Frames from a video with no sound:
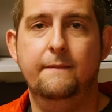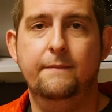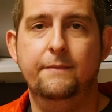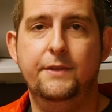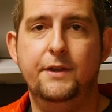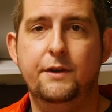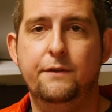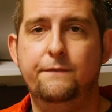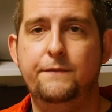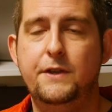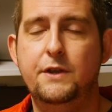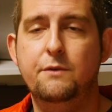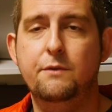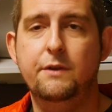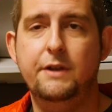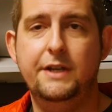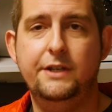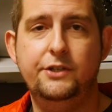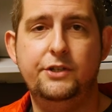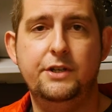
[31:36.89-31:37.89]
There are
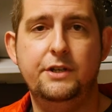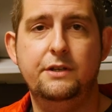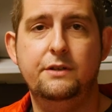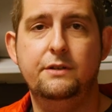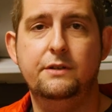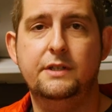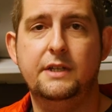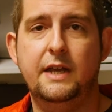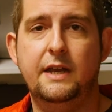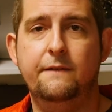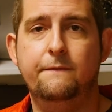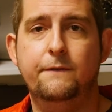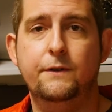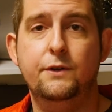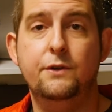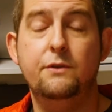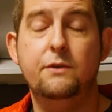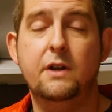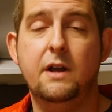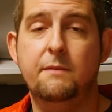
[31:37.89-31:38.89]
fewer issues, and for
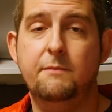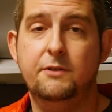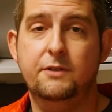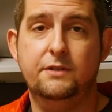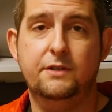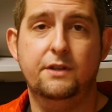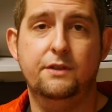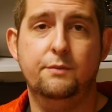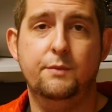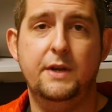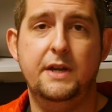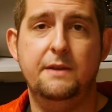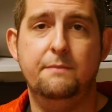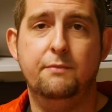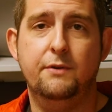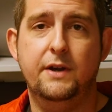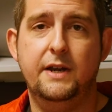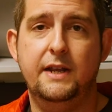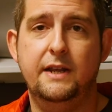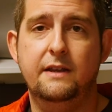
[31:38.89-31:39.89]
newcomers to 3D
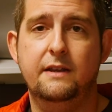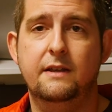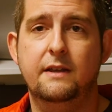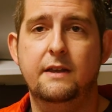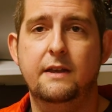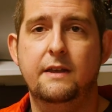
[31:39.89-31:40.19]
printing,